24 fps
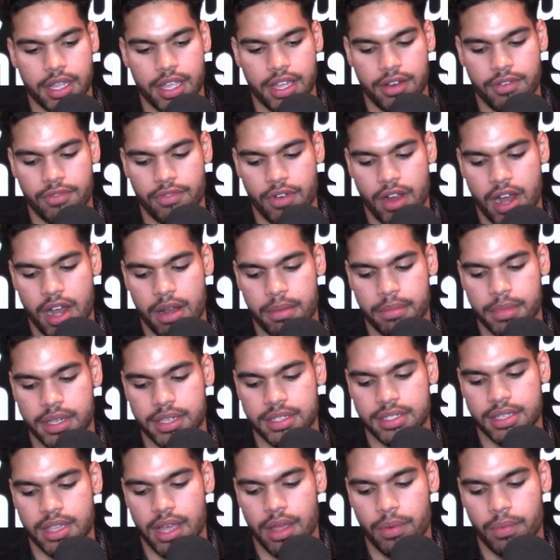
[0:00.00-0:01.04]

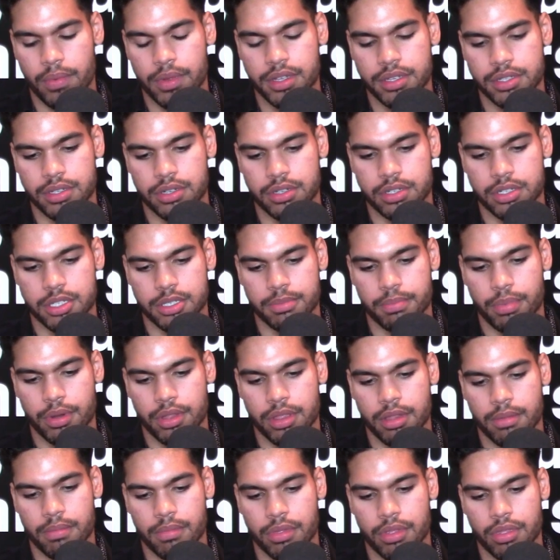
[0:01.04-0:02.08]
environments that researchers
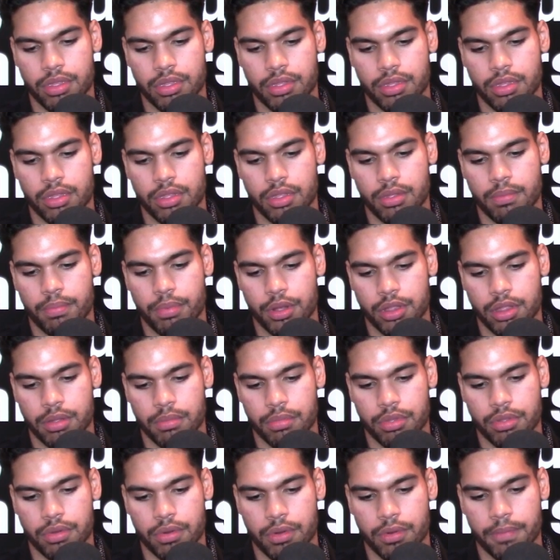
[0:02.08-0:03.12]
put them th put them
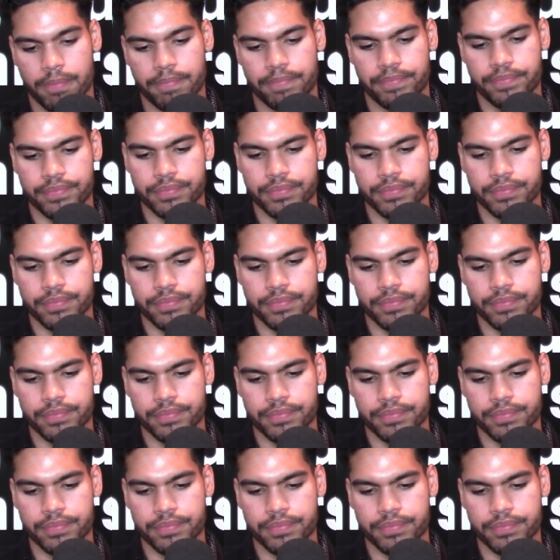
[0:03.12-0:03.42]
through.